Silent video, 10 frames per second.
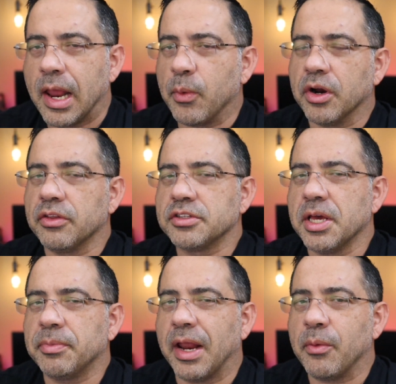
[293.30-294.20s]
Now, one other
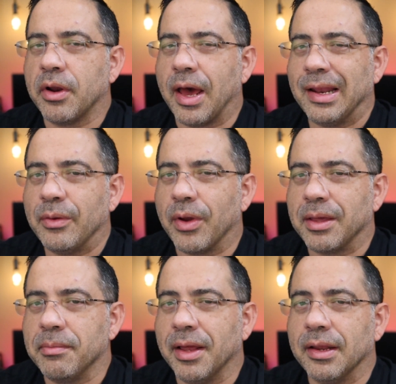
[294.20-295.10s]
tip that I would highly
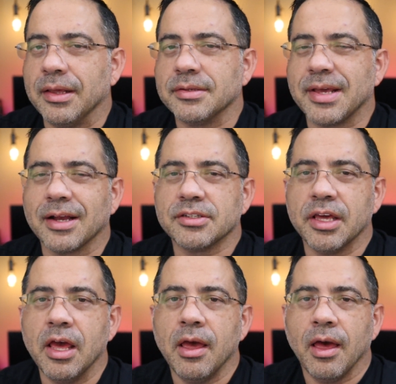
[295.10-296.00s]
recommend is
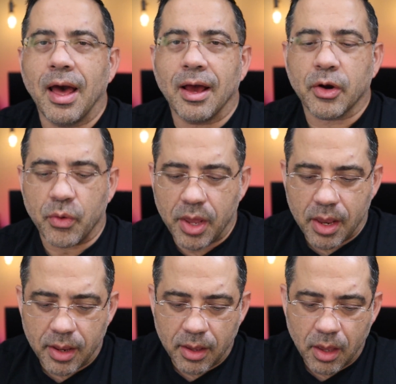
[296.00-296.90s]
actually uh, creating